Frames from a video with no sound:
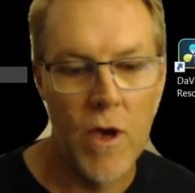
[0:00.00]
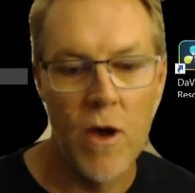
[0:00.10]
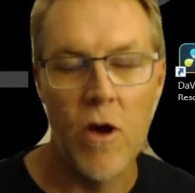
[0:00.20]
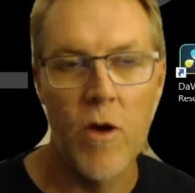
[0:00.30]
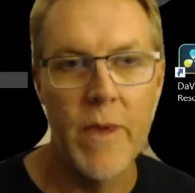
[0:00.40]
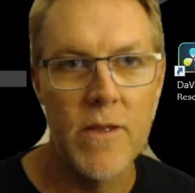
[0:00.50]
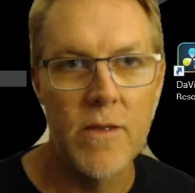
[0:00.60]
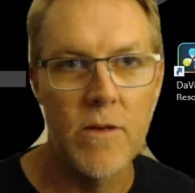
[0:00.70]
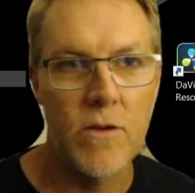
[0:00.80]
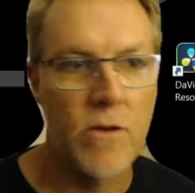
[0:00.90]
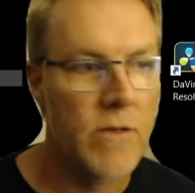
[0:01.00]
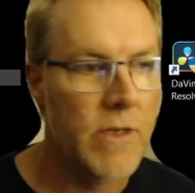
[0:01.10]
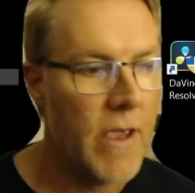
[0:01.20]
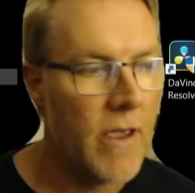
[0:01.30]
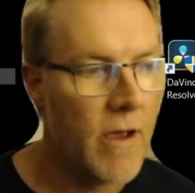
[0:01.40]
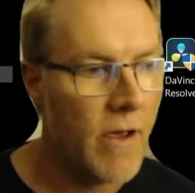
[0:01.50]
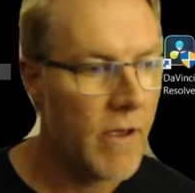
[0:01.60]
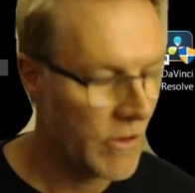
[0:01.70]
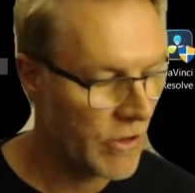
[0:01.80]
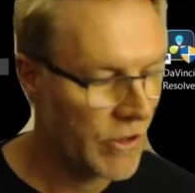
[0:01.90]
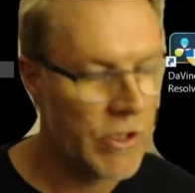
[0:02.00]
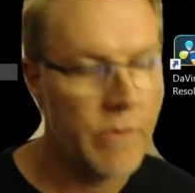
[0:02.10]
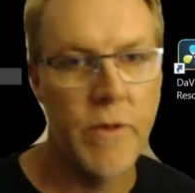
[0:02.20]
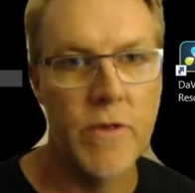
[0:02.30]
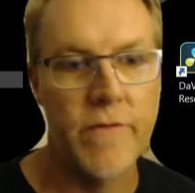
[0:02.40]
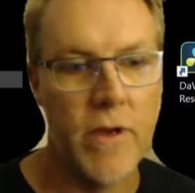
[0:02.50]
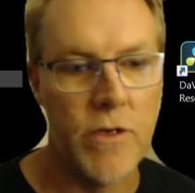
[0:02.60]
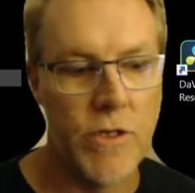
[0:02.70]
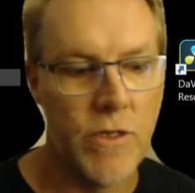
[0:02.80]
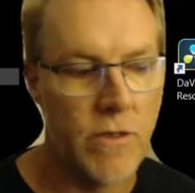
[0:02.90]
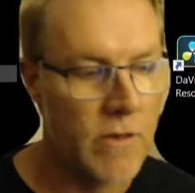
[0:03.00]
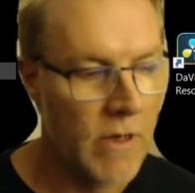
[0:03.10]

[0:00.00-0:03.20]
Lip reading: Arbitre.AI Shipments function.